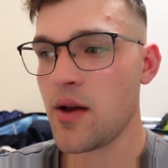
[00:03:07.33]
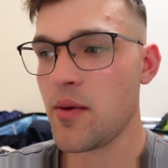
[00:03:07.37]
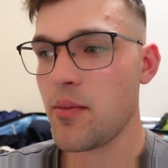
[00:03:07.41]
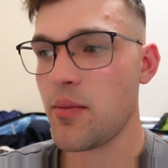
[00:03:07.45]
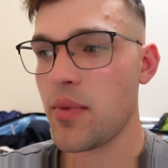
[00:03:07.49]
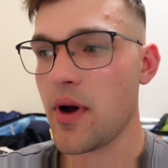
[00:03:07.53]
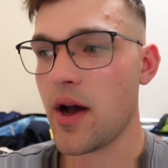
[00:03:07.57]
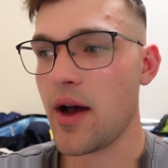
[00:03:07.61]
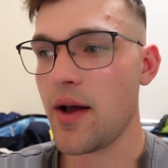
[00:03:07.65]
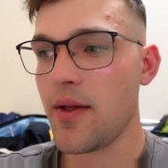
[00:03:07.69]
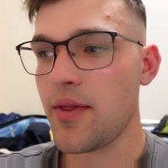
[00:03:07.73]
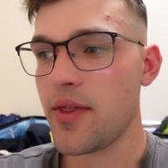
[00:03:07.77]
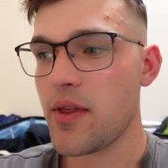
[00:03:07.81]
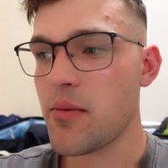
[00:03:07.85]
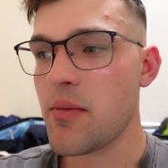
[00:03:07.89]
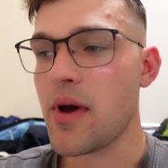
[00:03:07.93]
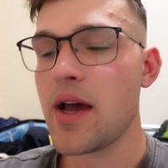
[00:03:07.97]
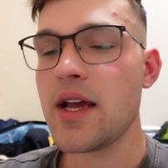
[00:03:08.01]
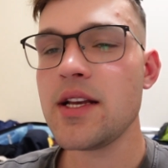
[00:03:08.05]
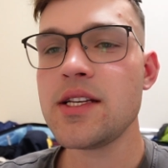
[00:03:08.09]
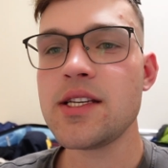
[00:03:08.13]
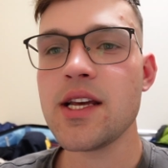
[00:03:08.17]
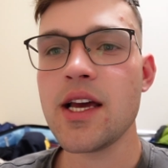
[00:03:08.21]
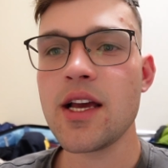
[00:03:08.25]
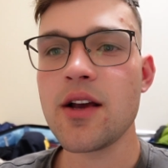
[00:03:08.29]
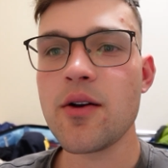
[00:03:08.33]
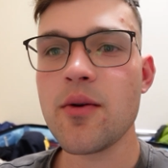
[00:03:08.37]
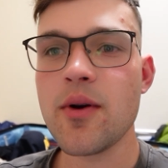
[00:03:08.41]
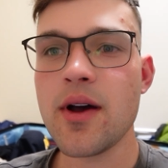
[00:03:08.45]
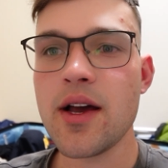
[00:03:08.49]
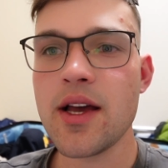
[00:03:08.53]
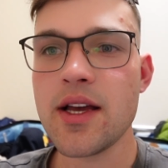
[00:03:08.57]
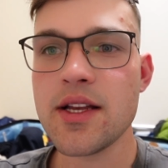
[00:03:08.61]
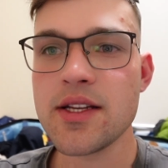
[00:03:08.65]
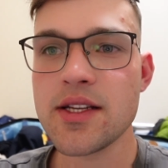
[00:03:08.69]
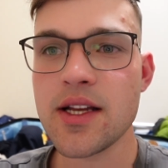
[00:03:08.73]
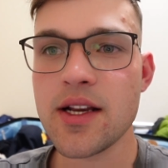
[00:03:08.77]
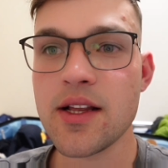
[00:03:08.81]
But the main
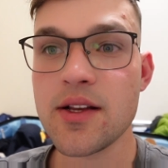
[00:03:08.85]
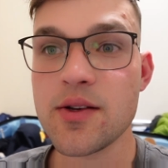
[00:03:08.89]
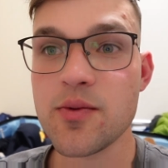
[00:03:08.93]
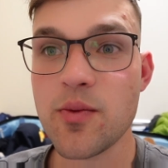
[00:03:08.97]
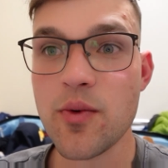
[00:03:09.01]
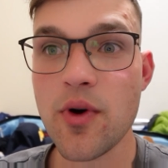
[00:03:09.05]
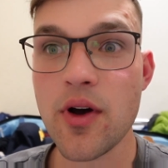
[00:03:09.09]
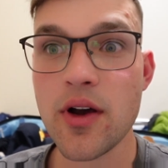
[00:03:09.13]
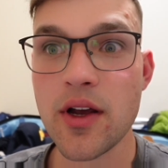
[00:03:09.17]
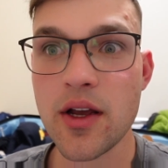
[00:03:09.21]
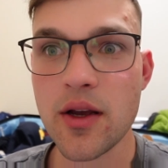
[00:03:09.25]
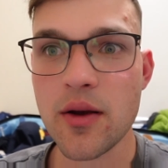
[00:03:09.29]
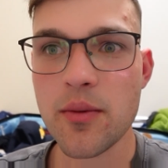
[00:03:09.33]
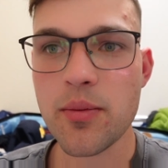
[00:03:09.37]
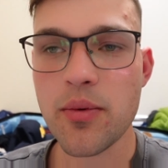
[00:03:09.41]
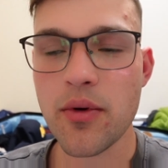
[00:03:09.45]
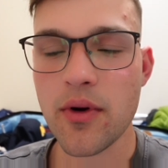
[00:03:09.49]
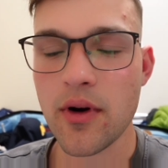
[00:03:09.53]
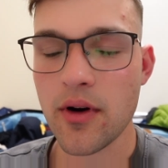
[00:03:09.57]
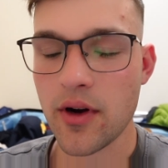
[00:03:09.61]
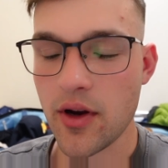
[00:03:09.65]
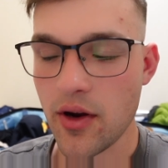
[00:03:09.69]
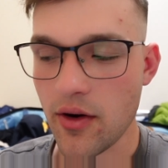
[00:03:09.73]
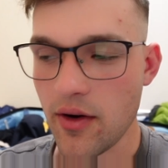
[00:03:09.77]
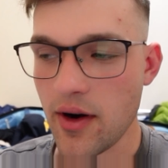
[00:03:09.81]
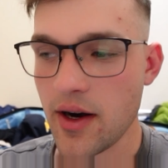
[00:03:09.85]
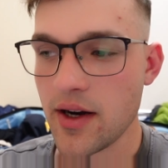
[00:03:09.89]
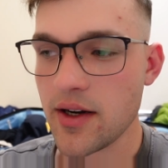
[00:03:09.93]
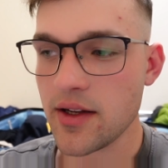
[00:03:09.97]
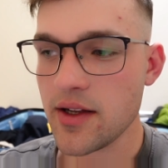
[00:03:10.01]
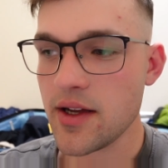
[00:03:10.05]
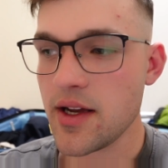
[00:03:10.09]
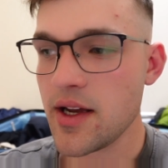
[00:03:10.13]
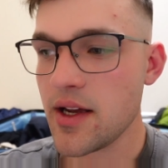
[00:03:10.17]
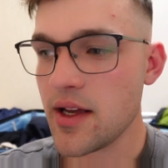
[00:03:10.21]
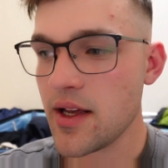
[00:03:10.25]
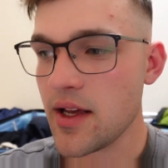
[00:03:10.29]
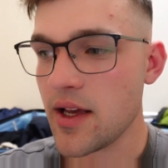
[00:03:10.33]
takeaway is that it's working
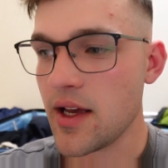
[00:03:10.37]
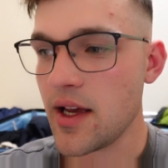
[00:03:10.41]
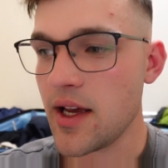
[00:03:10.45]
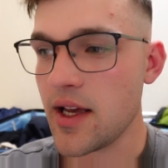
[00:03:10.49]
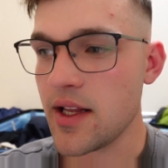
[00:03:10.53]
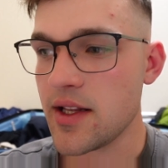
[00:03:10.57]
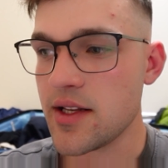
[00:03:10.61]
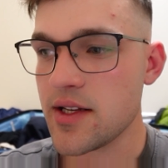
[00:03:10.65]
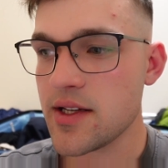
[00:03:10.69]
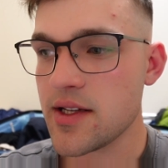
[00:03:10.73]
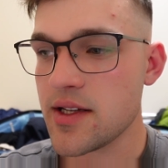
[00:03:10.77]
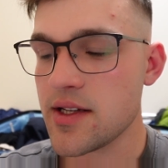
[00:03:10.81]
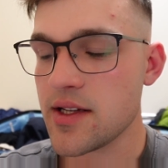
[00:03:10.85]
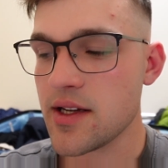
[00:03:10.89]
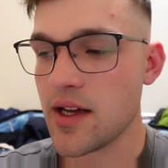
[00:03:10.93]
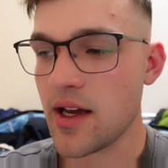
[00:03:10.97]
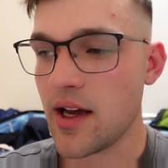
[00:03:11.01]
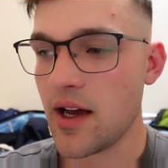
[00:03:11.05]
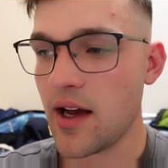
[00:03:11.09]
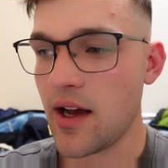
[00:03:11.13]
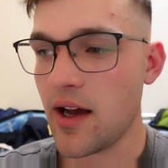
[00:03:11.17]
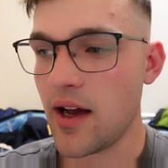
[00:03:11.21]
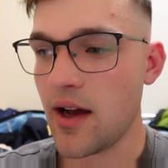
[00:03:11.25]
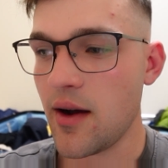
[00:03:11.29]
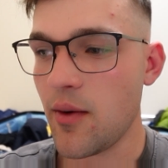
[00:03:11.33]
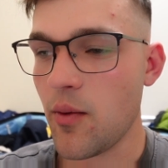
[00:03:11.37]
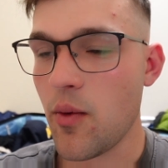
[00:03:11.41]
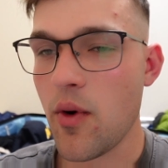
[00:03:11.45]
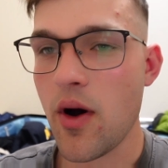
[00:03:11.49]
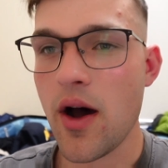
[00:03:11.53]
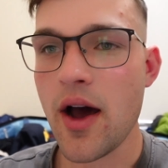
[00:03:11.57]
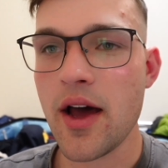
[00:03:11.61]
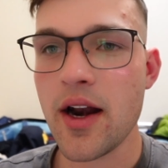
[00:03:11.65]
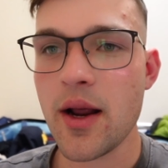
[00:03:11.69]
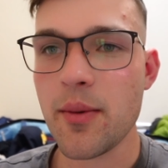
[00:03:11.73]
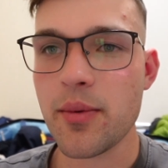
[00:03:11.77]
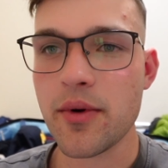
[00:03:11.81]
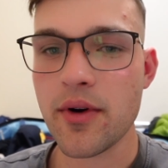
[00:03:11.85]
correctly. It's
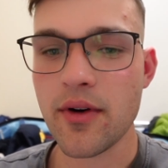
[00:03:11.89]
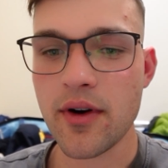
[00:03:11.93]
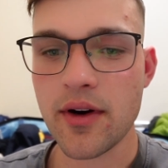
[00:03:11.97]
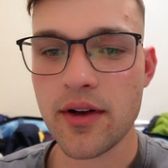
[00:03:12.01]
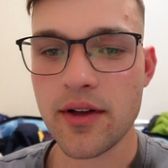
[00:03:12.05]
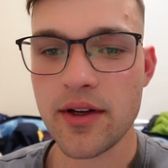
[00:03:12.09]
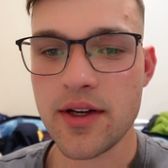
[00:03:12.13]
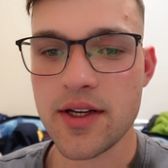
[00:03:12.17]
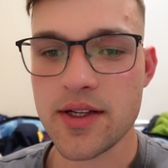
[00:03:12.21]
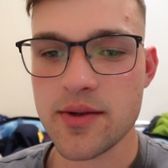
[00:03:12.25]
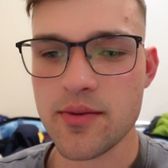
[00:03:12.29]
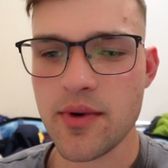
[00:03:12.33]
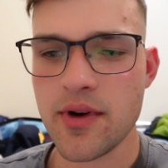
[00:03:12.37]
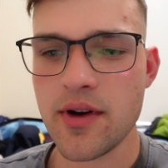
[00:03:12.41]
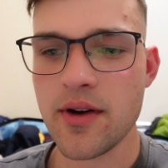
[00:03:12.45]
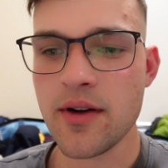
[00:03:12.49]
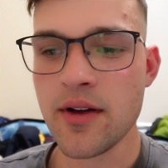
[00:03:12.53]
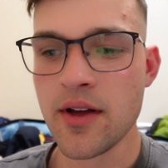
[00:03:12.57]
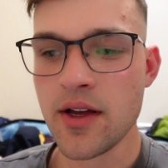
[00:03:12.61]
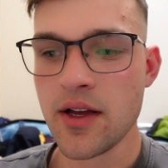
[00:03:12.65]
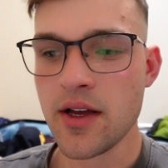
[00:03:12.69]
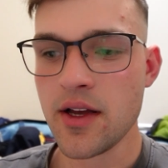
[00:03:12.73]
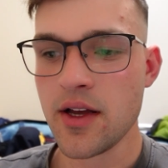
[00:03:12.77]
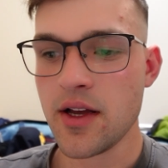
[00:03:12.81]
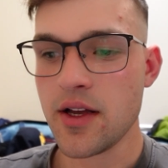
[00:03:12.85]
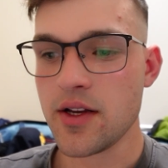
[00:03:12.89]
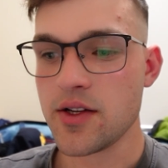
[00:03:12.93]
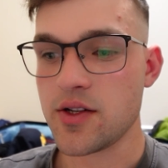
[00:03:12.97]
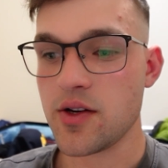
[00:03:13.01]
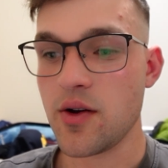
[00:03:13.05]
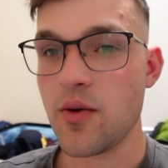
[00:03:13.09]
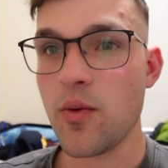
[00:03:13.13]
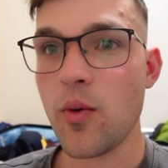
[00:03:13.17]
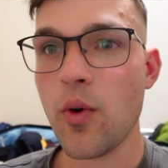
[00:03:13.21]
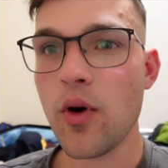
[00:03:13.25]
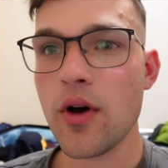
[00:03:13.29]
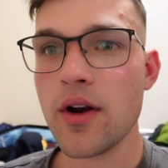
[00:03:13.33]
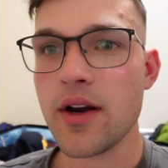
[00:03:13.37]
wired up correctly as well.
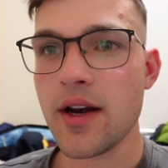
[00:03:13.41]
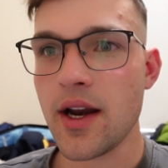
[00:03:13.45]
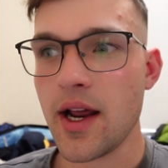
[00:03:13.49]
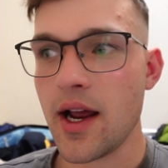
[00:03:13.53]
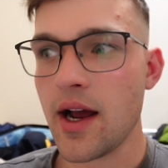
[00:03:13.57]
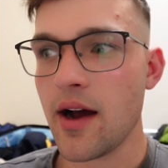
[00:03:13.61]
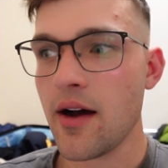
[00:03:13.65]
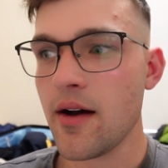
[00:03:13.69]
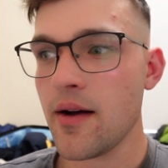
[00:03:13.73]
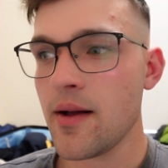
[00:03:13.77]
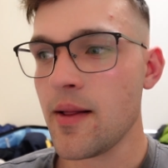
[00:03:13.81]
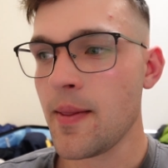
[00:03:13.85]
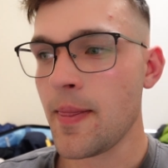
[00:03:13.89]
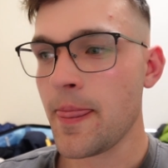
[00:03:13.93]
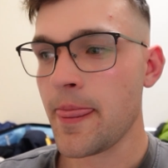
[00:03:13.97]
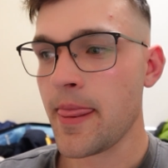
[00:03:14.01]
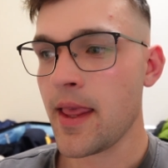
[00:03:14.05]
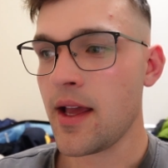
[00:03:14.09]
So what now?